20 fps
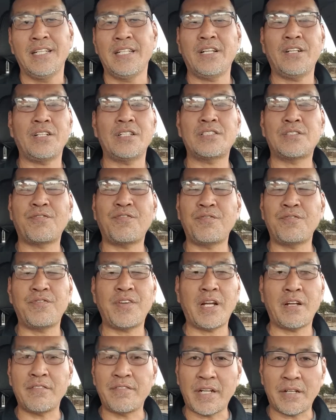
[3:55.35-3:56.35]
You know, it's
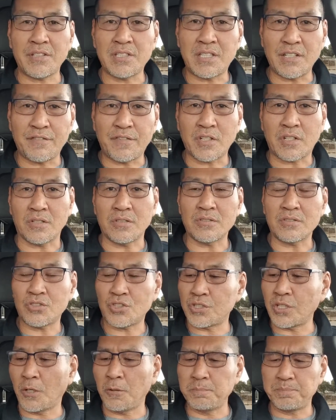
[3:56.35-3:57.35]
very, very difficult.
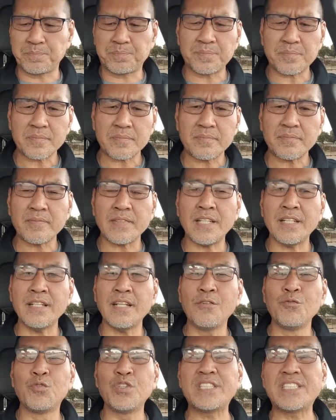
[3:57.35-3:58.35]
So
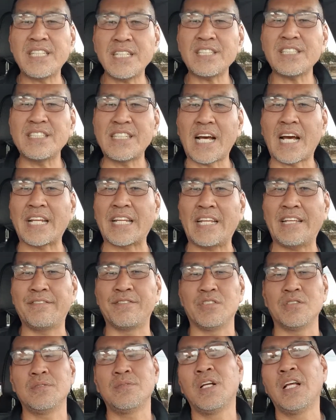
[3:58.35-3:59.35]
resist not
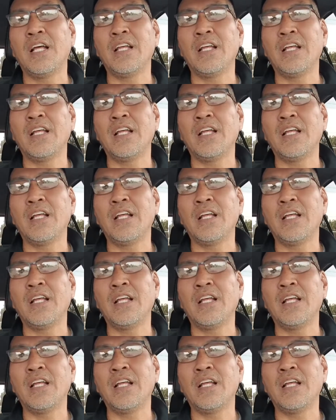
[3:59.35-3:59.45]
evil.